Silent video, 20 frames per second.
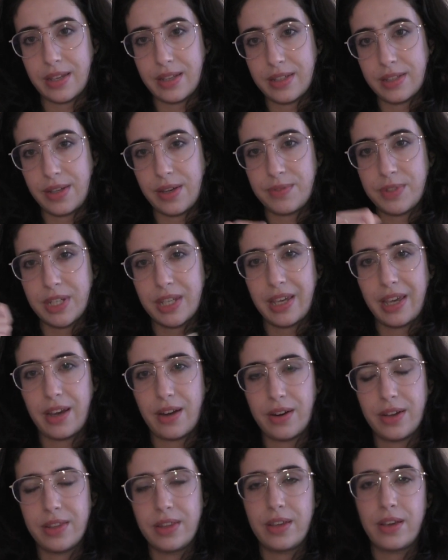because you have to
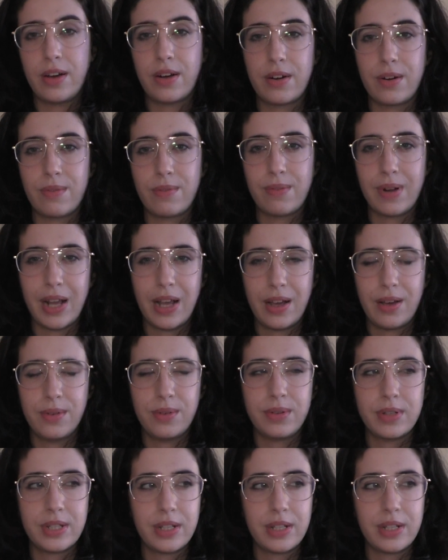carry the yarn around,